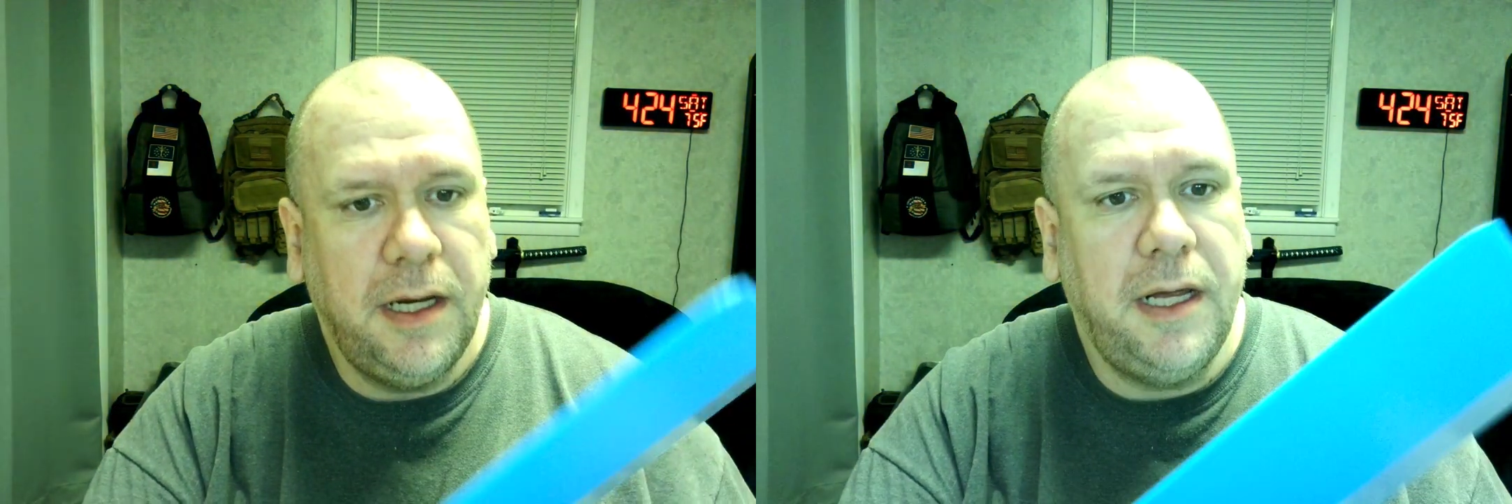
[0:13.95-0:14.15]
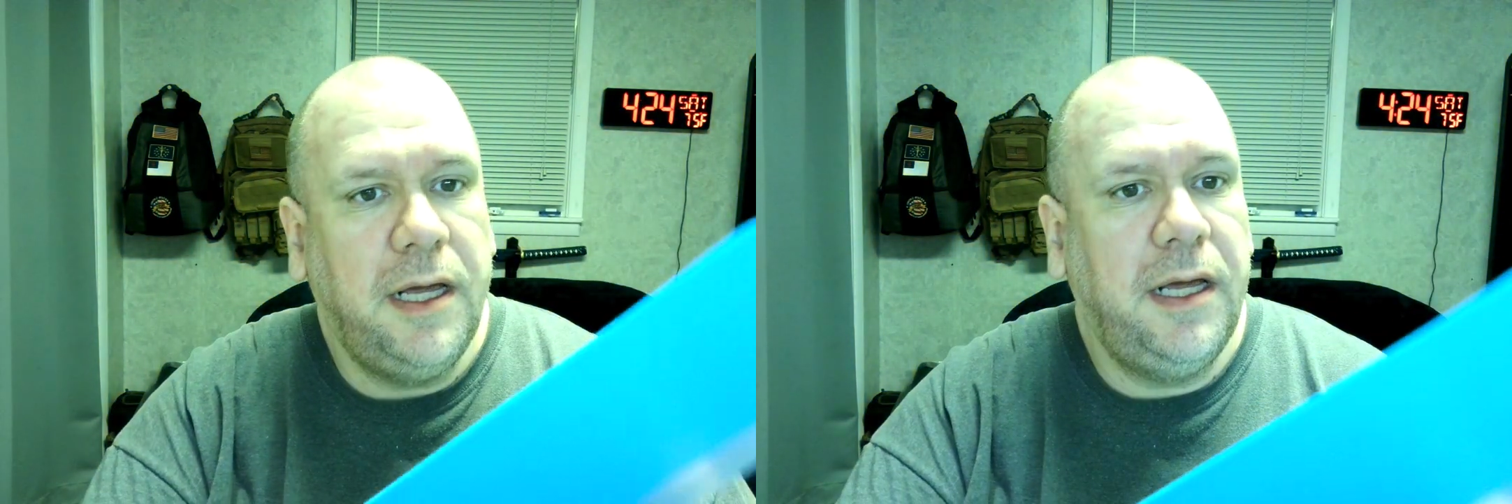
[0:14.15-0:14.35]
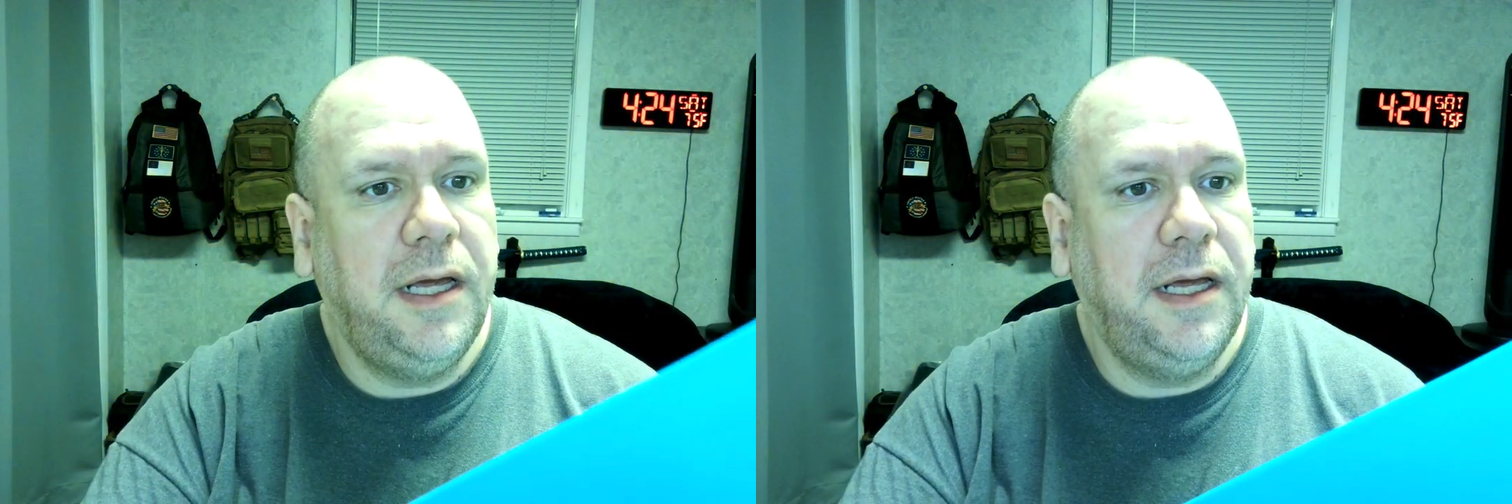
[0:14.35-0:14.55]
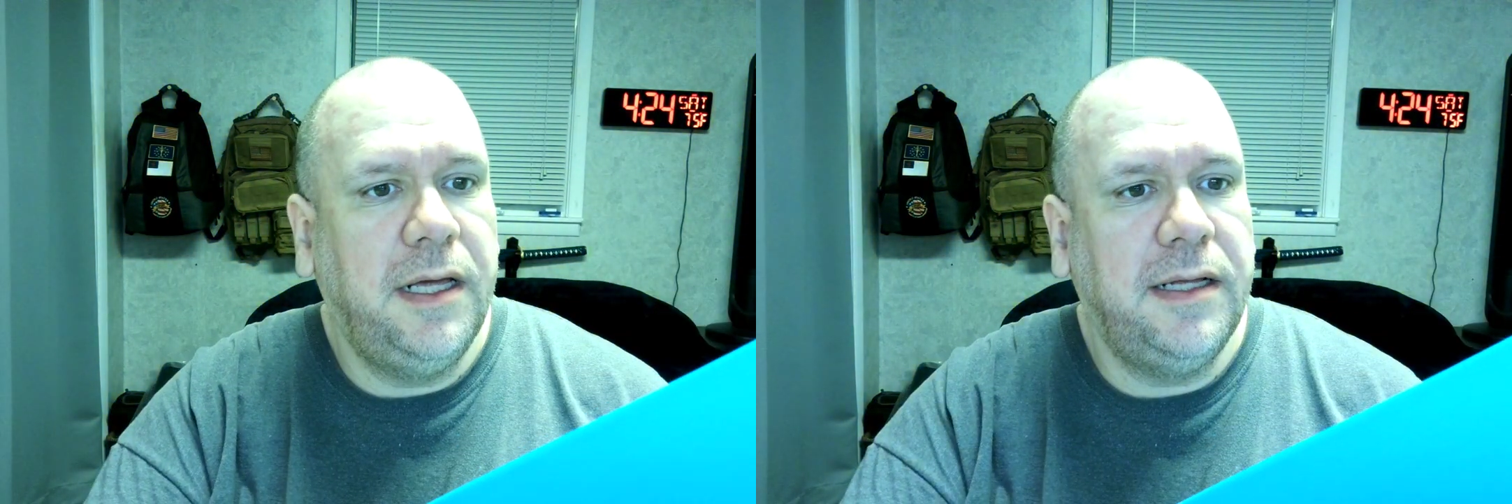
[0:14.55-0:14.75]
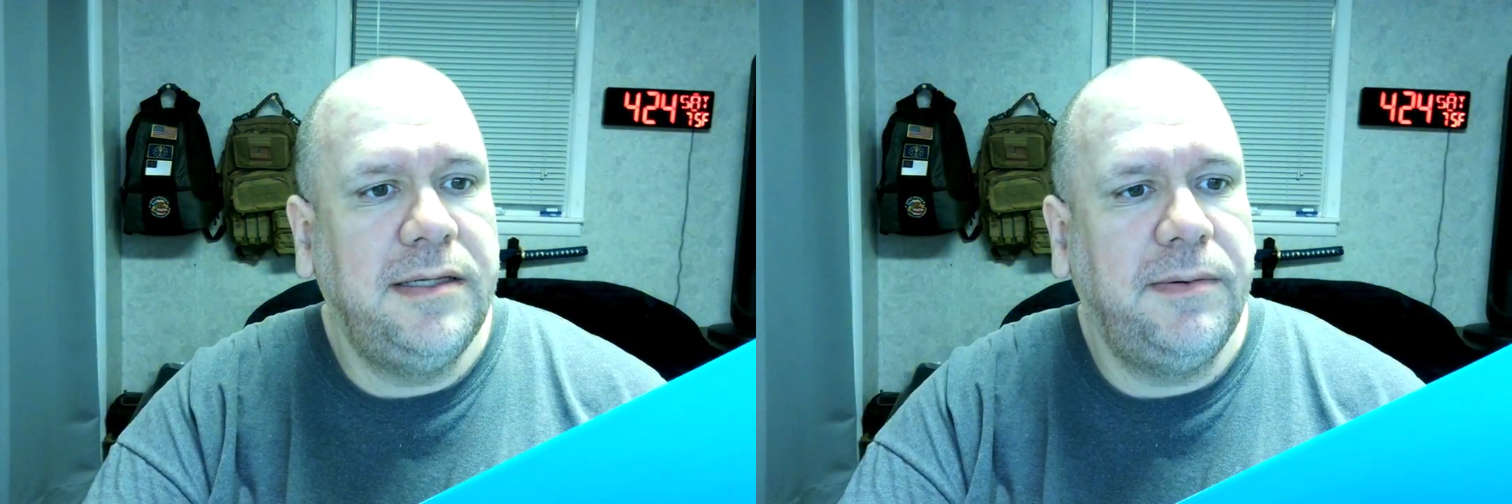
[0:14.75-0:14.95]

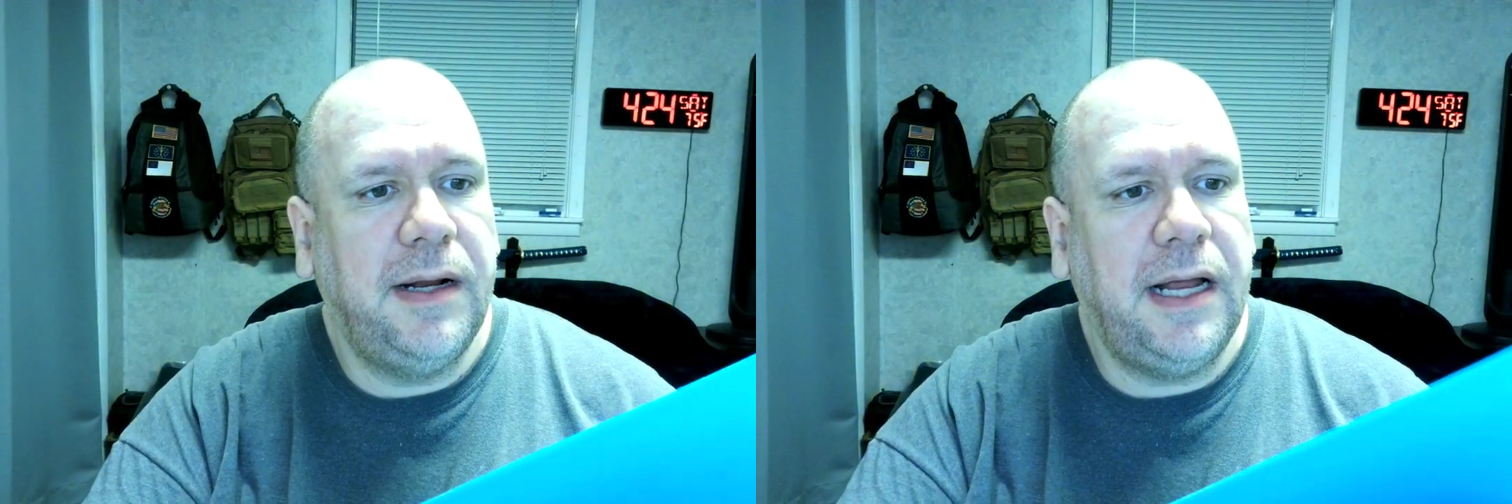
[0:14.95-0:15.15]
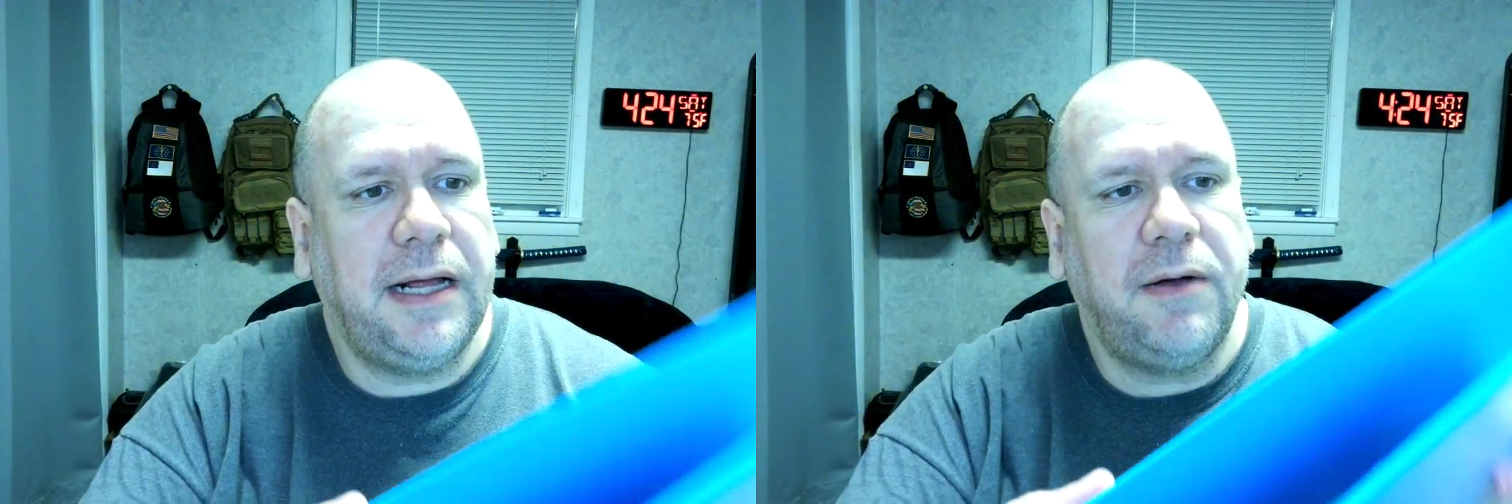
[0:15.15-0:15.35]
And let's see what I like.